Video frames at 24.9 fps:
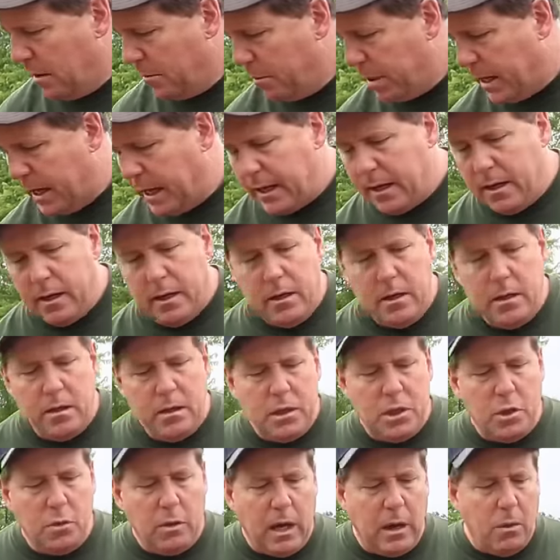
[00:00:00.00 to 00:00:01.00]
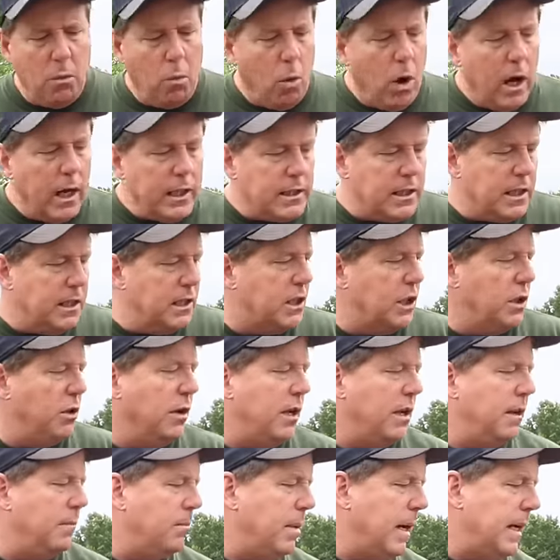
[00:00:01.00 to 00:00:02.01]
but do I want to do
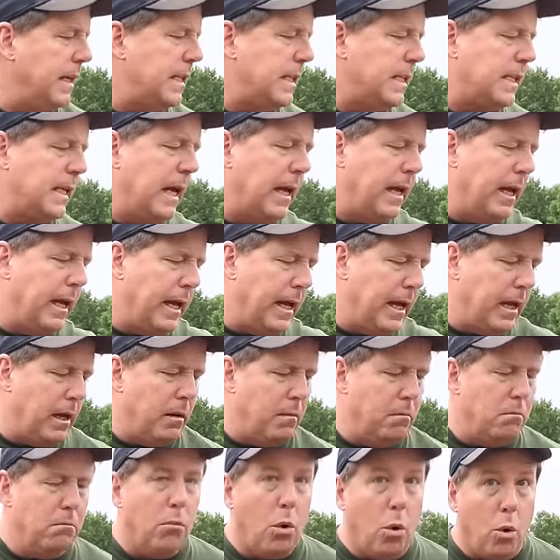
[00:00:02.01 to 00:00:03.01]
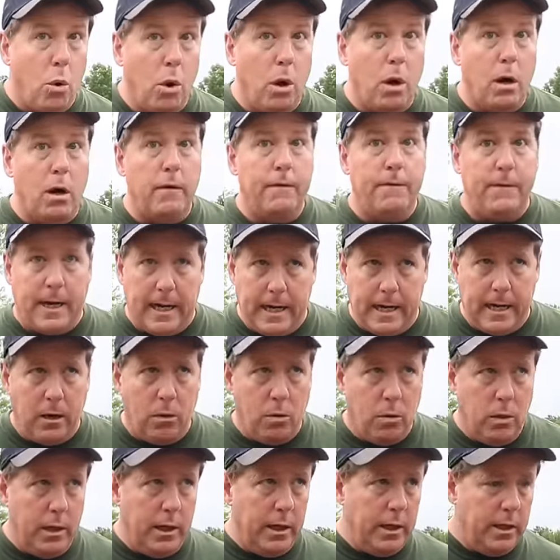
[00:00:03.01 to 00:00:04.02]
it by selling more
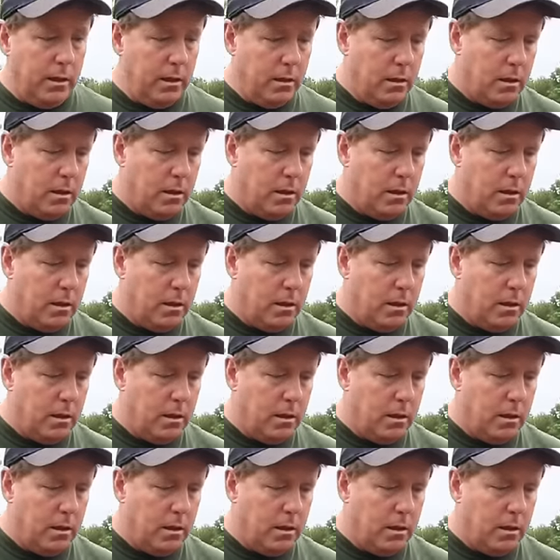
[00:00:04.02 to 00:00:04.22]
firewood?